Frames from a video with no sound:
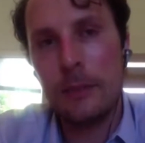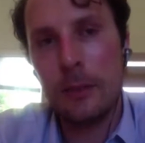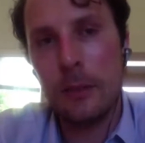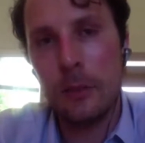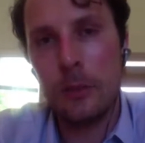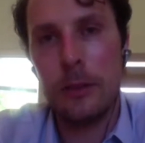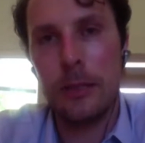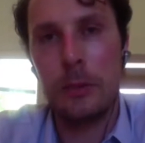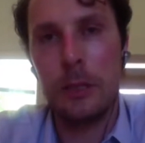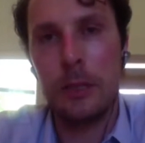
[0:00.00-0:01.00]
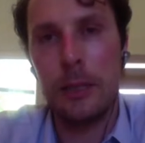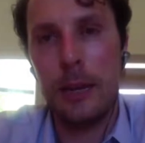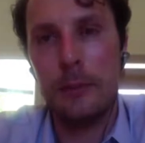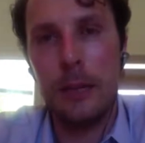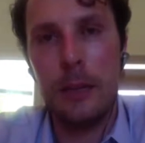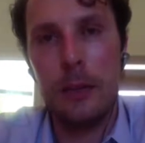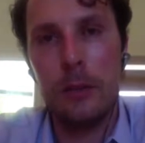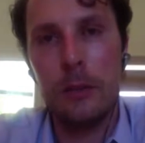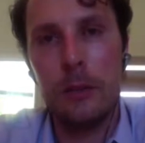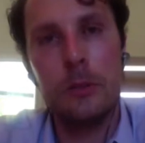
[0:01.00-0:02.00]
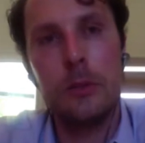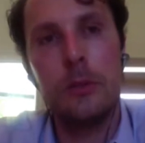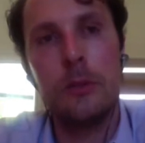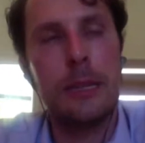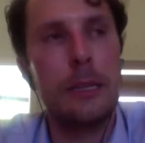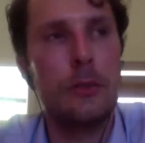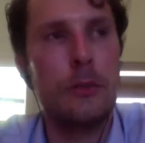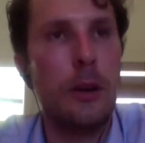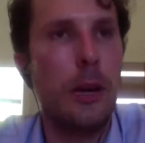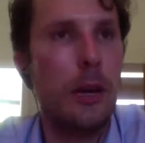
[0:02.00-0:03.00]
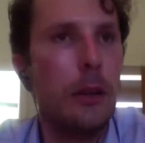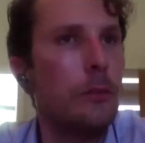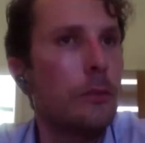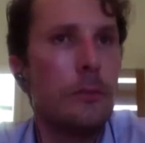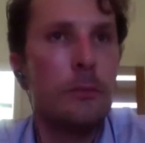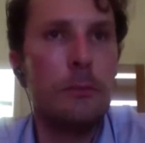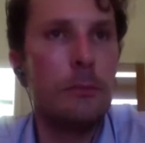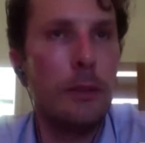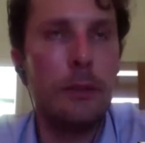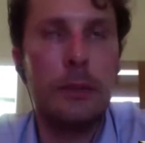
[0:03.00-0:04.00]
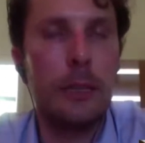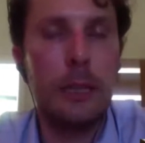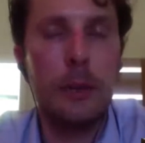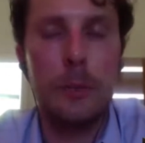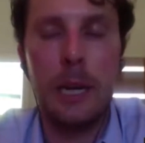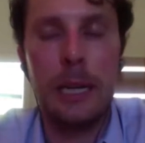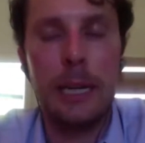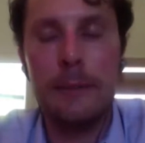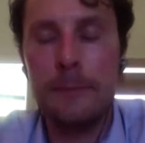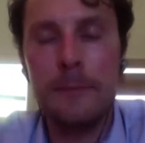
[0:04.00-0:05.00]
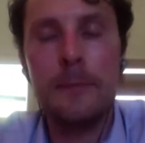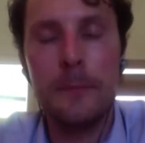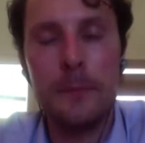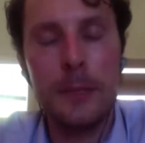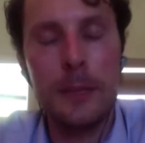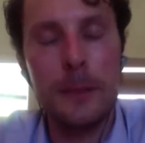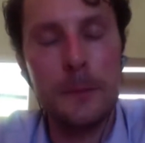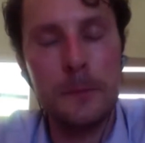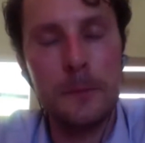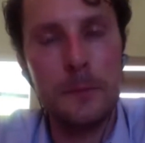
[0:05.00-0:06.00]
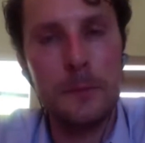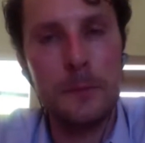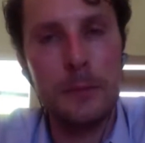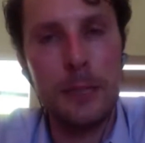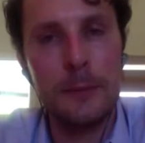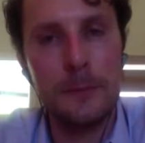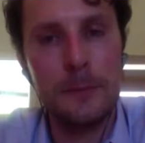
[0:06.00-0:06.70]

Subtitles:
Those are the things we look at. Now, those two things drive everything in the body. So, yeah.